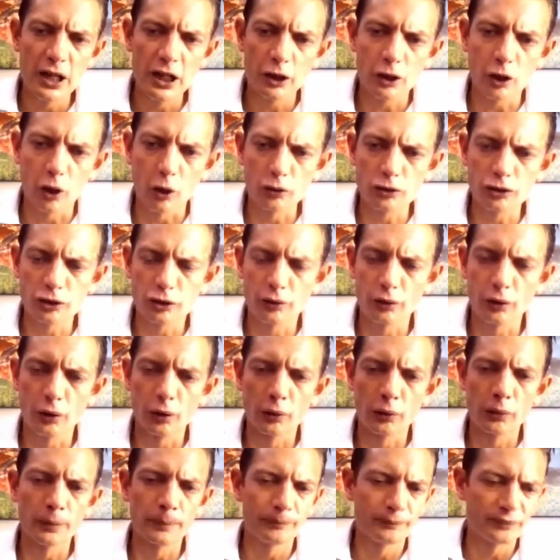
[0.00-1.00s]

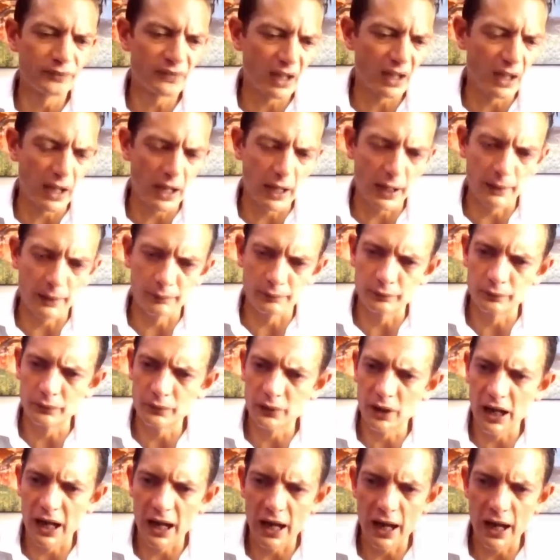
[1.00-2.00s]
cultural
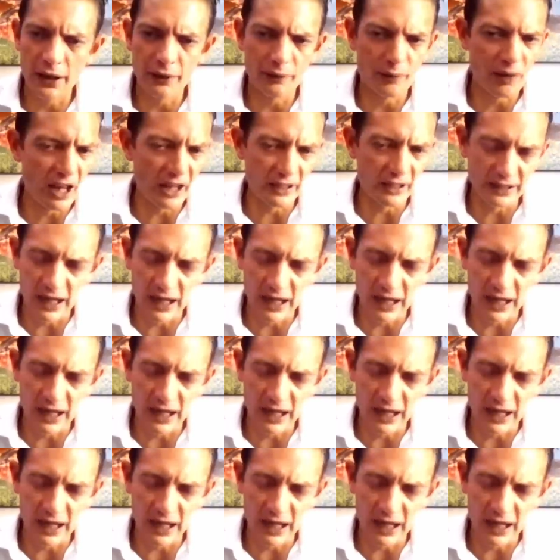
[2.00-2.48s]
and